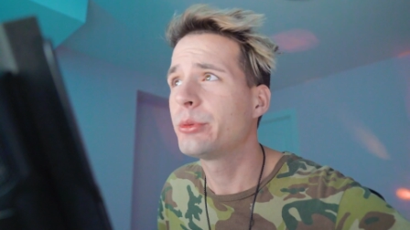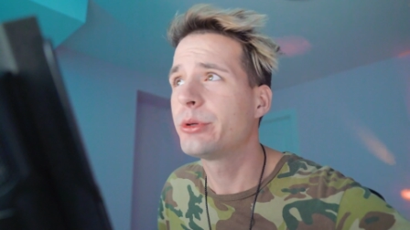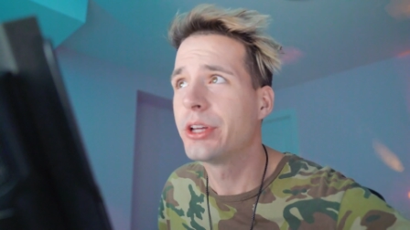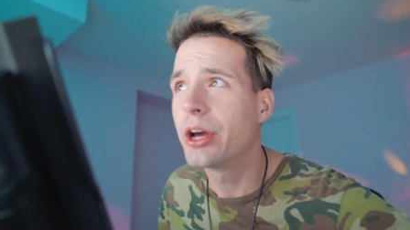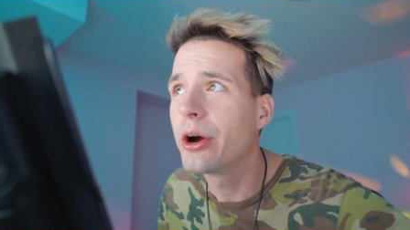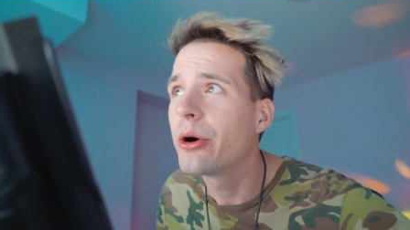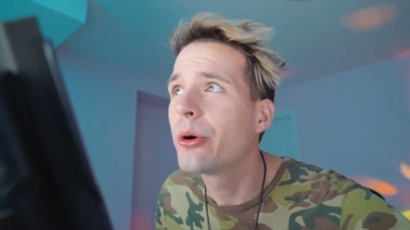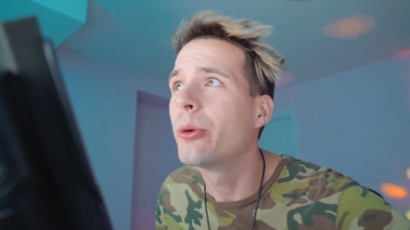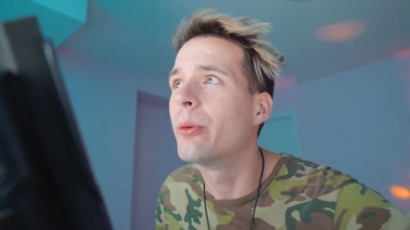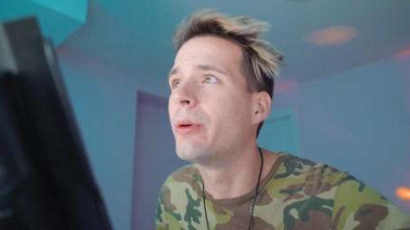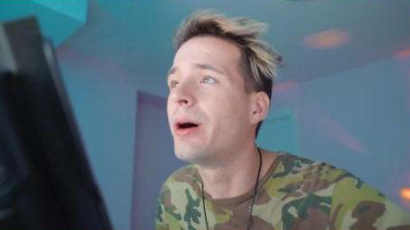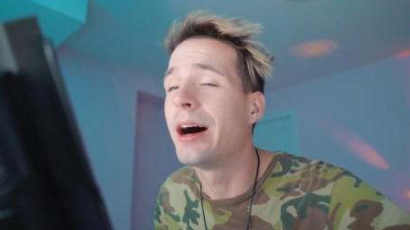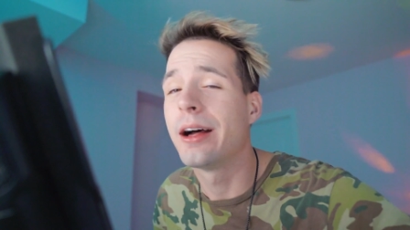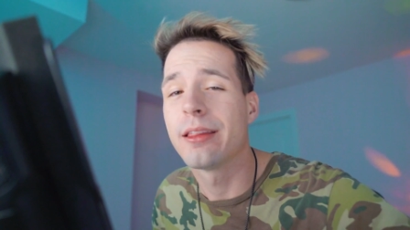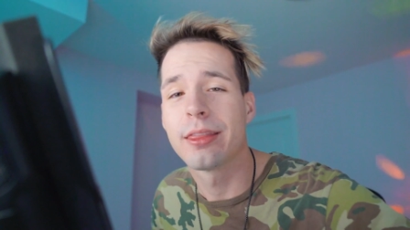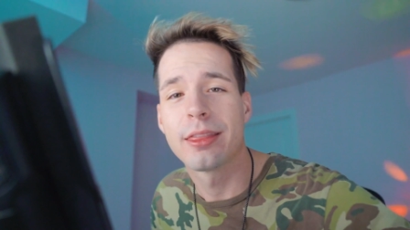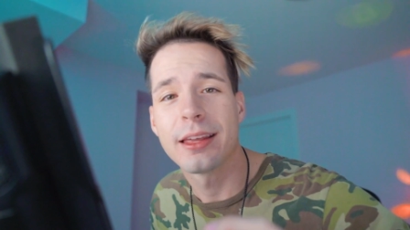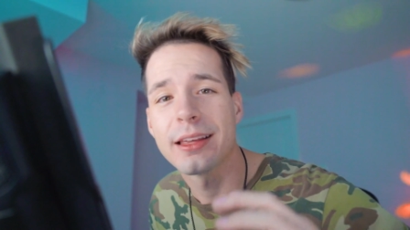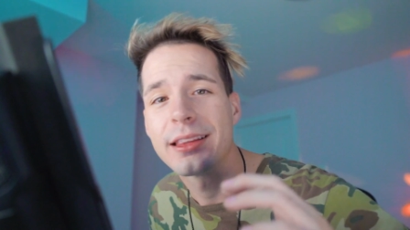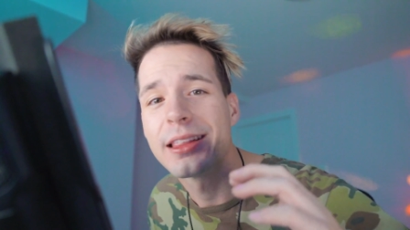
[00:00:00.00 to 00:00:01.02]
you go!
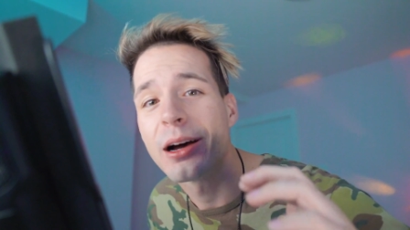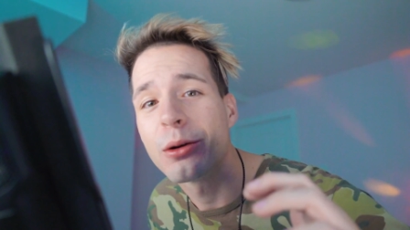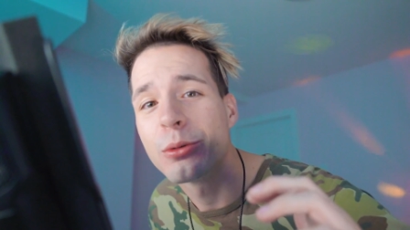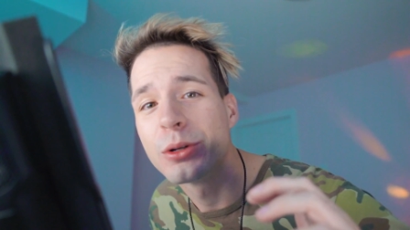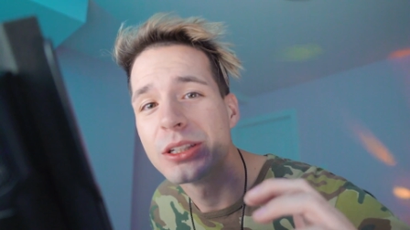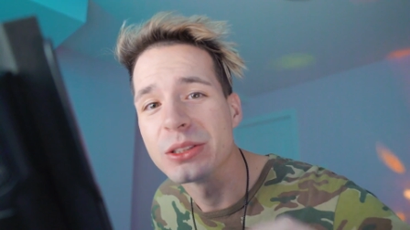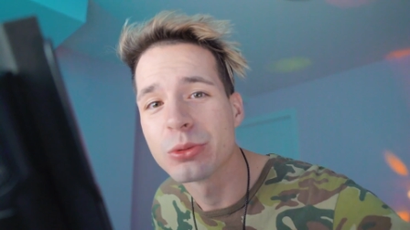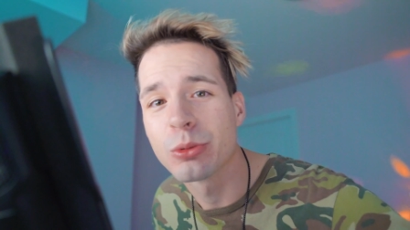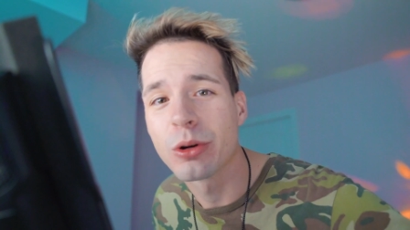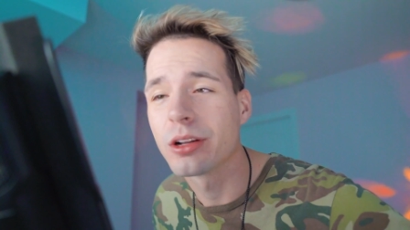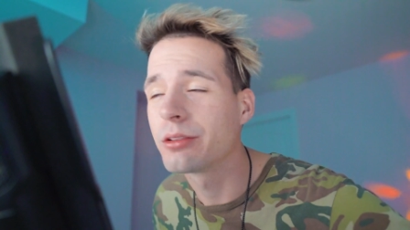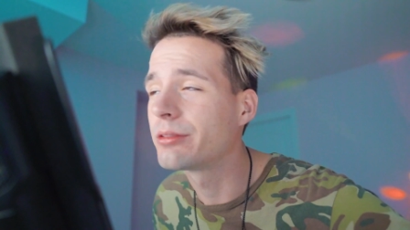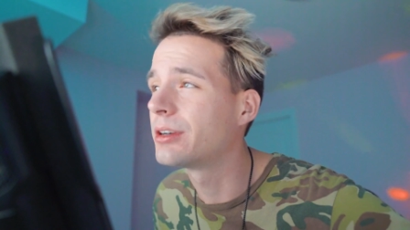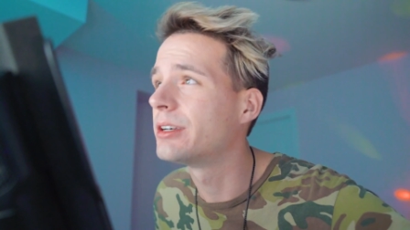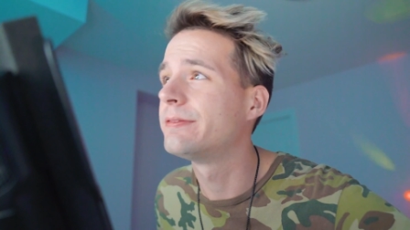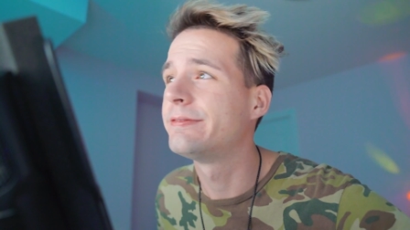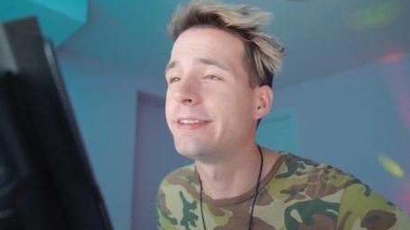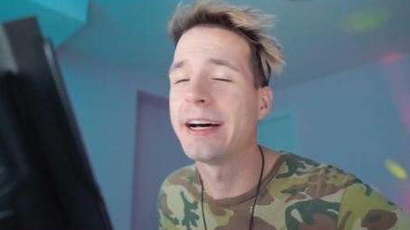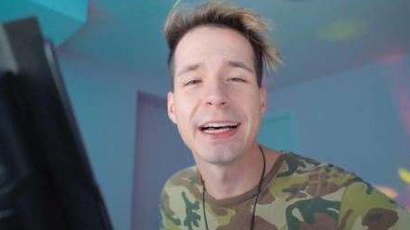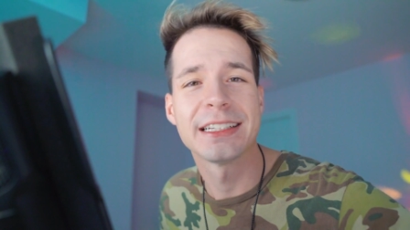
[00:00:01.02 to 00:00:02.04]
I think that was one of
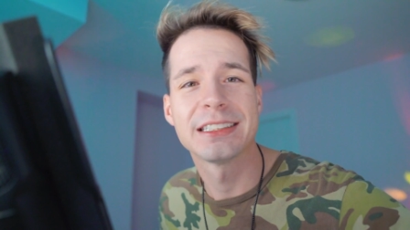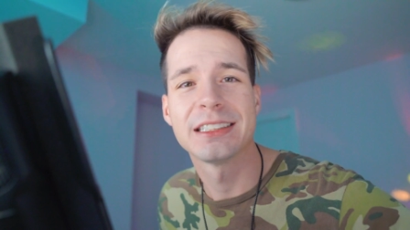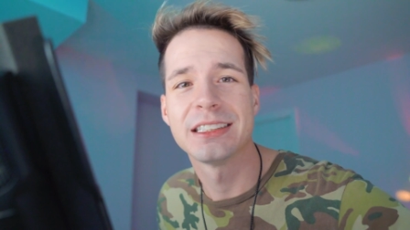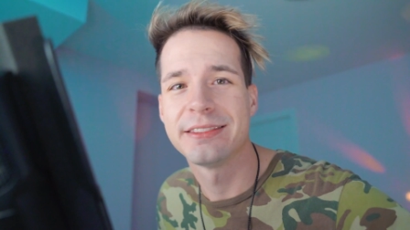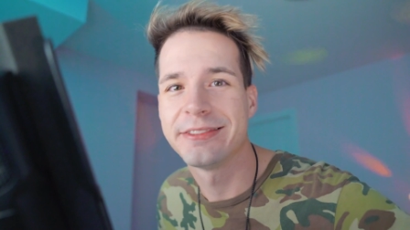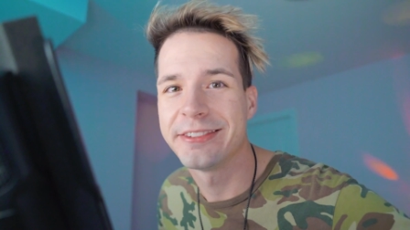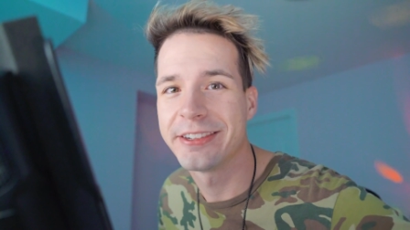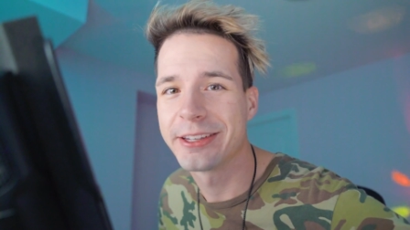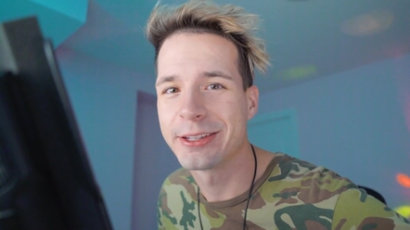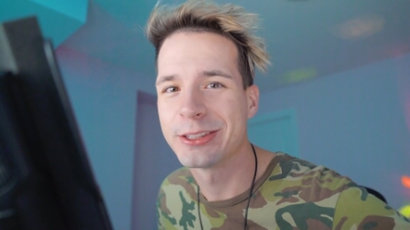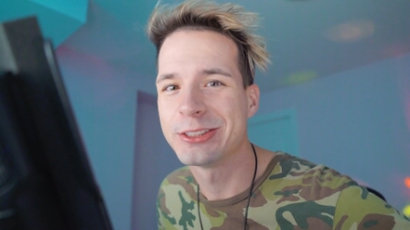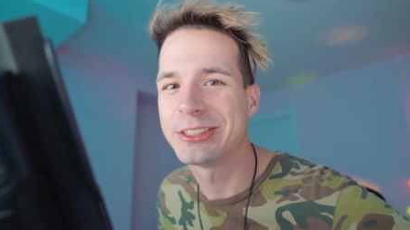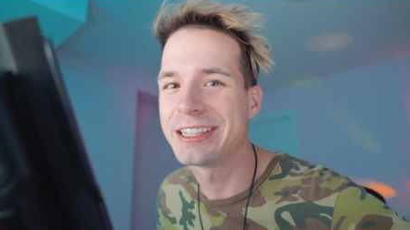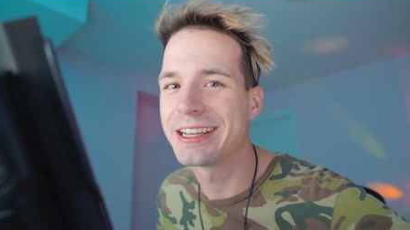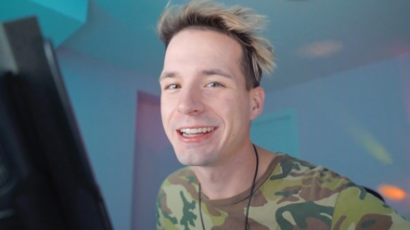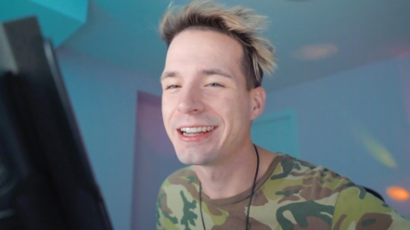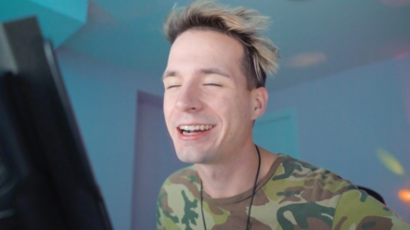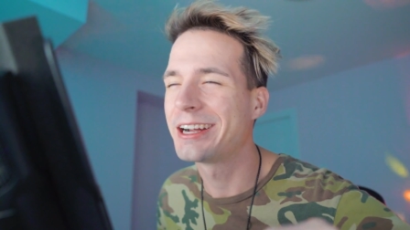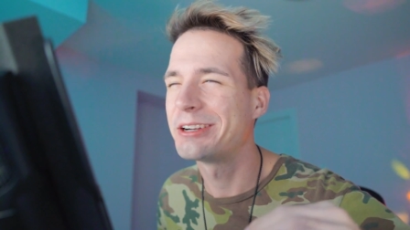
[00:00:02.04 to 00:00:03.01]
our fastest videos yet.